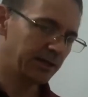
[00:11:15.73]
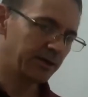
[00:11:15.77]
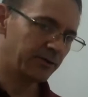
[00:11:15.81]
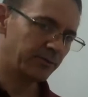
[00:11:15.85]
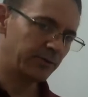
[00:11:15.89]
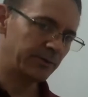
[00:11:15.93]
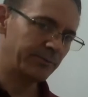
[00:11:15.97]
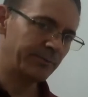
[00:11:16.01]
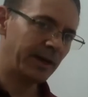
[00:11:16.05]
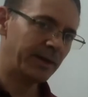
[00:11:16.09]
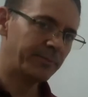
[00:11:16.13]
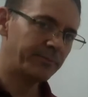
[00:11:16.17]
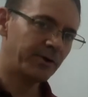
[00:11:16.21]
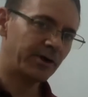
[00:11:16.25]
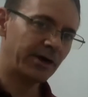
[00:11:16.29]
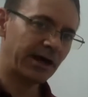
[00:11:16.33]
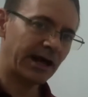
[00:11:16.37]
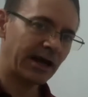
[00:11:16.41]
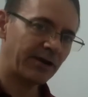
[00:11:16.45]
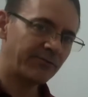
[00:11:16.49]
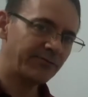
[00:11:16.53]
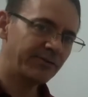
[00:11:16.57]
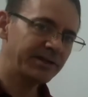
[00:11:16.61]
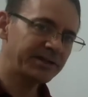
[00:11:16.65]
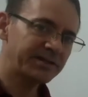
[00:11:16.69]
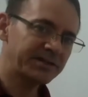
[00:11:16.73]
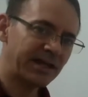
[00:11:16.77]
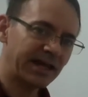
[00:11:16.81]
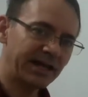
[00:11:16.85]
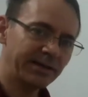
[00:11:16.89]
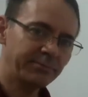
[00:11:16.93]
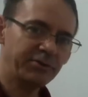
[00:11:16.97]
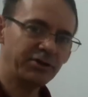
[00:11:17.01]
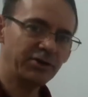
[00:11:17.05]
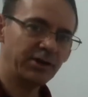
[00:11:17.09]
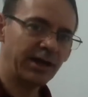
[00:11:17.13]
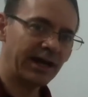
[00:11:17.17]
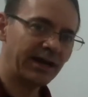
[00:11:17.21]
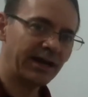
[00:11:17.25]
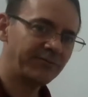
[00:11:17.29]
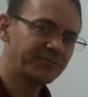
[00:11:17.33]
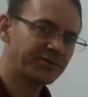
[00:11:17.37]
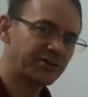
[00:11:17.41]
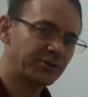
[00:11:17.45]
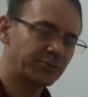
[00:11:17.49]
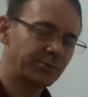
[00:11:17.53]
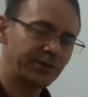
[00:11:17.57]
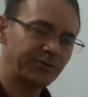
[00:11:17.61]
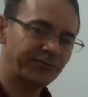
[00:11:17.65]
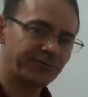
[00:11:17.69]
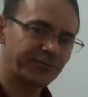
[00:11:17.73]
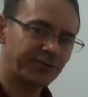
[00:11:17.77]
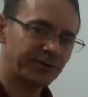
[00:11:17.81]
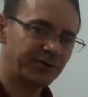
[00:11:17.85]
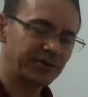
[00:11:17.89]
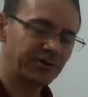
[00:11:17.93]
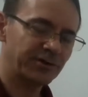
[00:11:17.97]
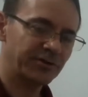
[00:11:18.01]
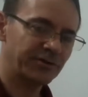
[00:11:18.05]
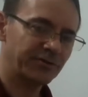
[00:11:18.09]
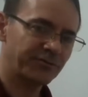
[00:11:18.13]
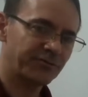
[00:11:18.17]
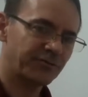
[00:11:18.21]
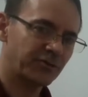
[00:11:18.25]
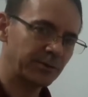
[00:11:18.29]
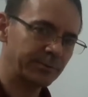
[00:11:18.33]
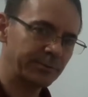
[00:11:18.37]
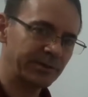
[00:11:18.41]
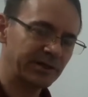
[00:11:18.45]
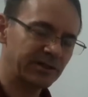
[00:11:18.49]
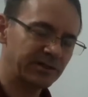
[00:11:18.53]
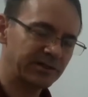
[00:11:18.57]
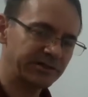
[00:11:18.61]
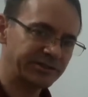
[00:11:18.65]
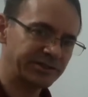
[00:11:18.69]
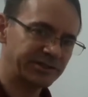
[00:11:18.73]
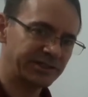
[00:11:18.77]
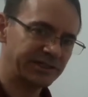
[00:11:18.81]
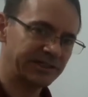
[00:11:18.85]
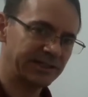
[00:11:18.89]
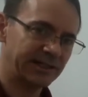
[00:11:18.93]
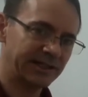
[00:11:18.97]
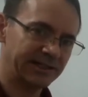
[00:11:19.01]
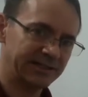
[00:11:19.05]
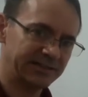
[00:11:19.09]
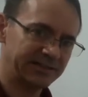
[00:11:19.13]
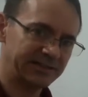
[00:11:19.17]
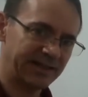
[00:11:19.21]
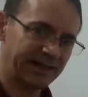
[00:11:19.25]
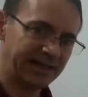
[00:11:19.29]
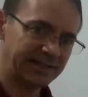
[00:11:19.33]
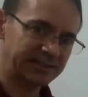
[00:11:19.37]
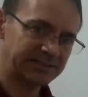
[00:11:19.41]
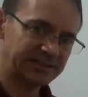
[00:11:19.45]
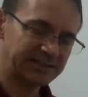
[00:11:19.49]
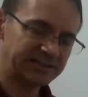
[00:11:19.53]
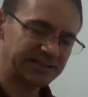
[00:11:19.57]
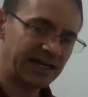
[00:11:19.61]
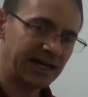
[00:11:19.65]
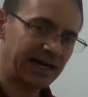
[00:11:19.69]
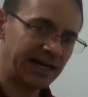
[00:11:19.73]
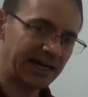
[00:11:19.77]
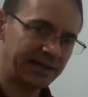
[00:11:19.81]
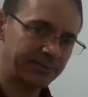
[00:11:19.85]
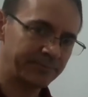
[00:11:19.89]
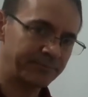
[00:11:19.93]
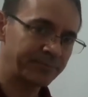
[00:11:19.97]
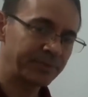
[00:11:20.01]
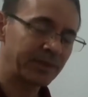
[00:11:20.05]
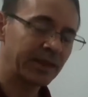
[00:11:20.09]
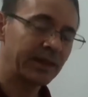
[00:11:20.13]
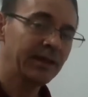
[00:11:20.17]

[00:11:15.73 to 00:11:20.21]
Remember, every time you have to refer to the formula sheet, it takes time.